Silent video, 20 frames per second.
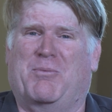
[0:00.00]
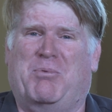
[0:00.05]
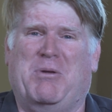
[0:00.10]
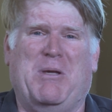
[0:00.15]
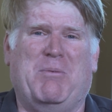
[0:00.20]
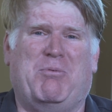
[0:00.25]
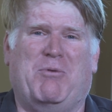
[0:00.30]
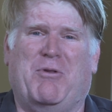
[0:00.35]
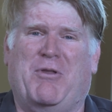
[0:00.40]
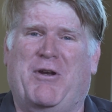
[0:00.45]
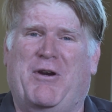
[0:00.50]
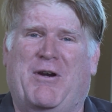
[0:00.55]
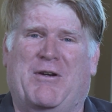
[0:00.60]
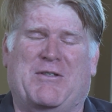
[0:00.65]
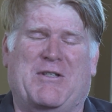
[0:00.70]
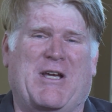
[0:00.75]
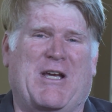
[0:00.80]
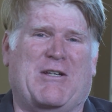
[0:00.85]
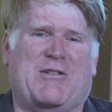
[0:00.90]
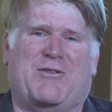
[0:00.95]
of people there
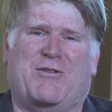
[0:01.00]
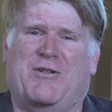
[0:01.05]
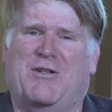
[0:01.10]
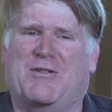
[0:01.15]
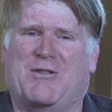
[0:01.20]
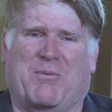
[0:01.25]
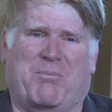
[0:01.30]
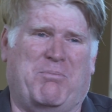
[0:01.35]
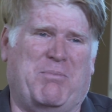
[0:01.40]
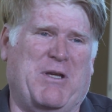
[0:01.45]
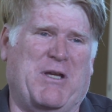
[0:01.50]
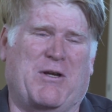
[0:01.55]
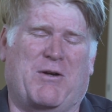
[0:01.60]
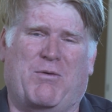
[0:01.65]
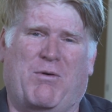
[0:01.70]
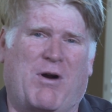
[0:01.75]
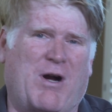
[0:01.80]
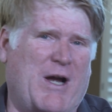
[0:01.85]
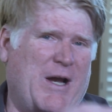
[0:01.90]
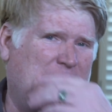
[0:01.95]
as extras, a big
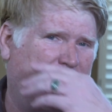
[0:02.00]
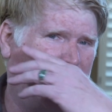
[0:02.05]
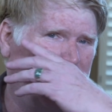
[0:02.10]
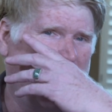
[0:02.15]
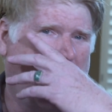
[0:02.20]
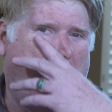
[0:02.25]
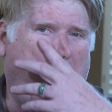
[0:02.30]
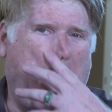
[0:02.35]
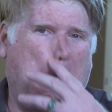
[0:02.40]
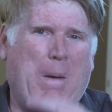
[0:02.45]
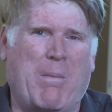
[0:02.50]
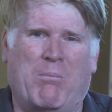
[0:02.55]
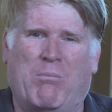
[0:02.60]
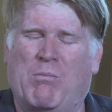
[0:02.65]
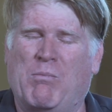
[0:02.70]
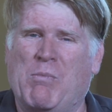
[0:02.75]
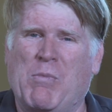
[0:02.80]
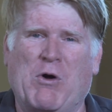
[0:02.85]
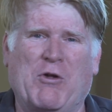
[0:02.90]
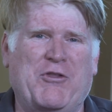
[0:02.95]
choir,
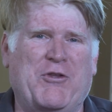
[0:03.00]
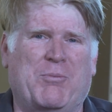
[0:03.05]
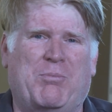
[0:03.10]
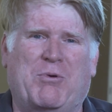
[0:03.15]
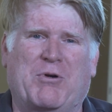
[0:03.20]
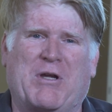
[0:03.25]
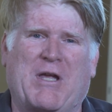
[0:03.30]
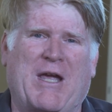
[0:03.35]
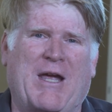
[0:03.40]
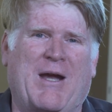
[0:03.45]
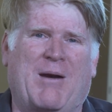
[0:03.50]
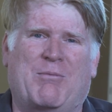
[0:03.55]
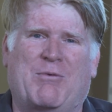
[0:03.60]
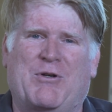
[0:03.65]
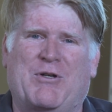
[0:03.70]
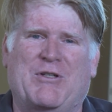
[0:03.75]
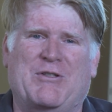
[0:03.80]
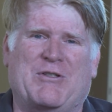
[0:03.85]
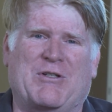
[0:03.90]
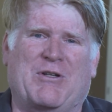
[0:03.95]
multiple
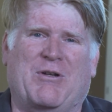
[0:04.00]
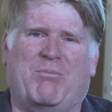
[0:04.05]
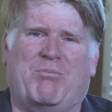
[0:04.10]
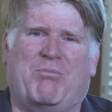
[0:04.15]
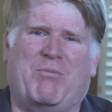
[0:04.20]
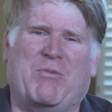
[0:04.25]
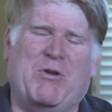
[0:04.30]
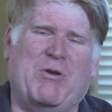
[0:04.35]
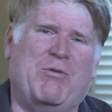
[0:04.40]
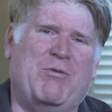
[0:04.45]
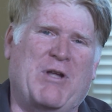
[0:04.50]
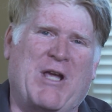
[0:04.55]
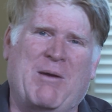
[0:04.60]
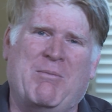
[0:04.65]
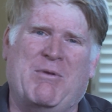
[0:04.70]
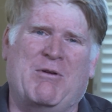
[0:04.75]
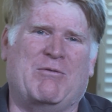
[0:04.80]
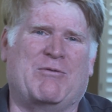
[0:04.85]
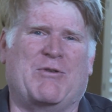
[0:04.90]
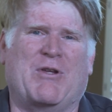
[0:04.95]
cameras, and you
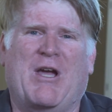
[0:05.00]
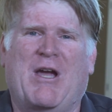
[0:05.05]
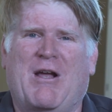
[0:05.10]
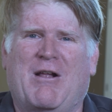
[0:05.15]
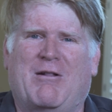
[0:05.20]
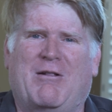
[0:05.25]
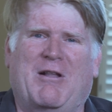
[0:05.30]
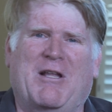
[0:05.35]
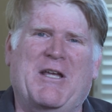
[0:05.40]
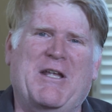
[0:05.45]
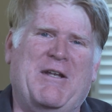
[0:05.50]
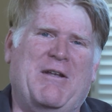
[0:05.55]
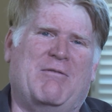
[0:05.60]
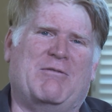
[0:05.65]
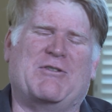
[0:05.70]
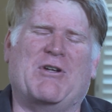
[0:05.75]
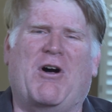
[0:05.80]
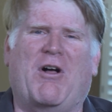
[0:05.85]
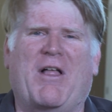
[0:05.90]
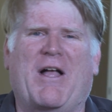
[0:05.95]
name it, it was lit. It
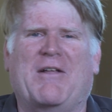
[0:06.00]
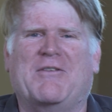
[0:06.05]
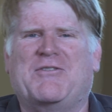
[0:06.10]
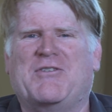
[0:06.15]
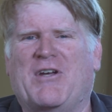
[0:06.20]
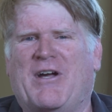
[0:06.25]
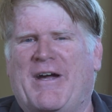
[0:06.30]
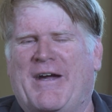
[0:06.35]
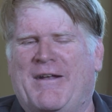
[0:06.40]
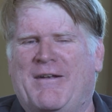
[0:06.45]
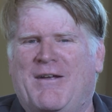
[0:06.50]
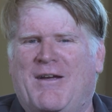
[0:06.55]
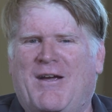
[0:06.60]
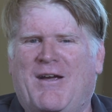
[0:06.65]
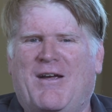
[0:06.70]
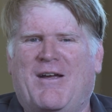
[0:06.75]
was all outside.